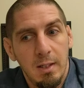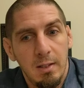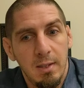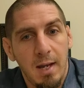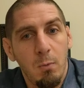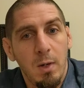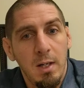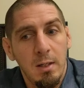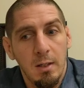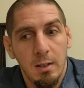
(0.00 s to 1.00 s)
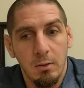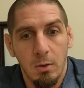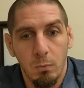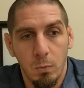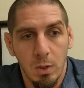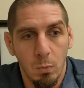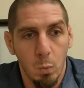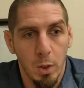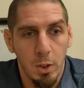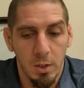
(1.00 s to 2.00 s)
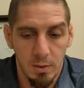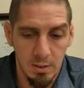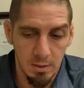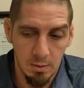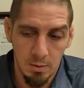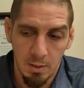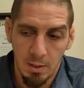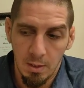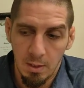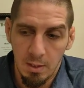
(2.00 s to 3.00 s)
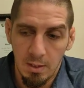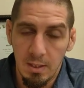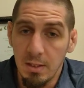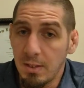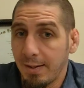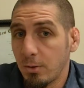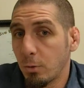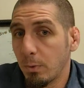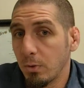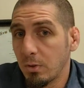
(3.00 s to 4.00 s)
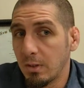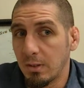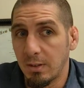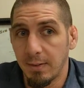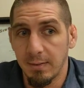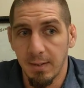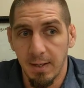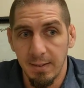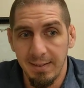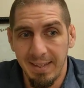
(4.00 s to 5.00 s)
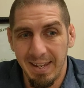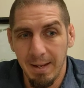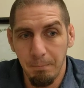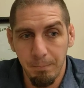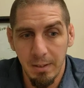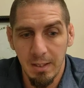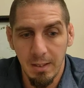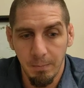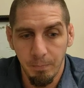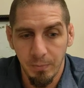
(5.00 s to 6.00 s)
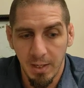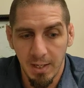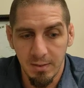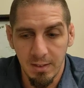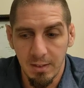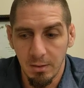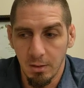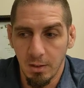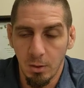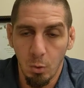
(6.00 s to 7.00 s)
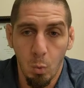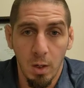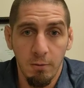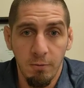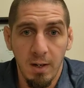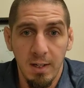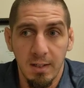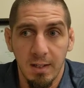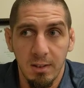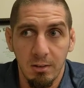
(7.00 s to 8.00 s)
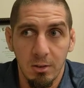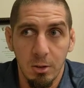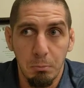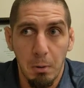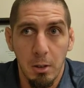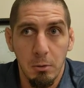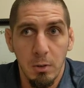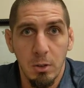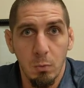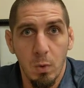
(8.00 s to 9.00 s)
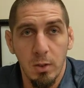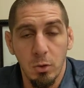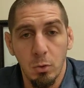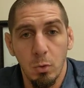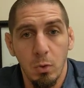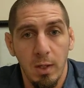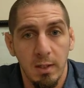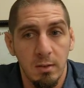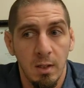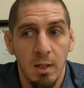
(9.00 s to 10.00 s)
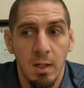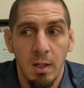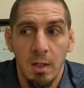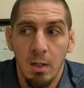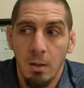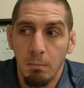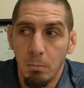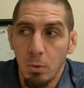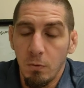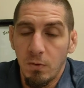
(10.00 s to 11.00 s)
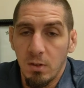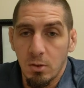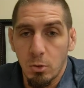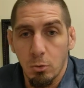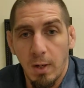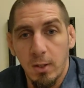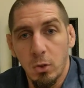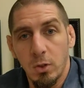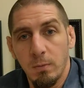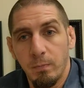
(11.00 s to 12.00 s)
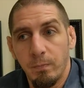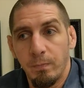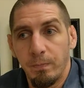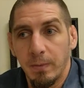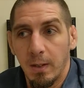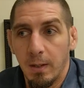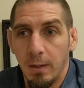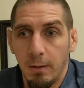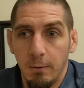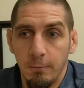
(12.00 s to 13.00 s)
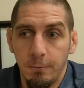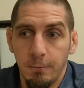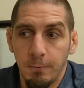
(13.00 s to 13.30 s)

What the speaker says: in that way, and we can work on these intangibles, these things that can't be as easily quantified. And I think this is part of the reason why school has moved in this direction of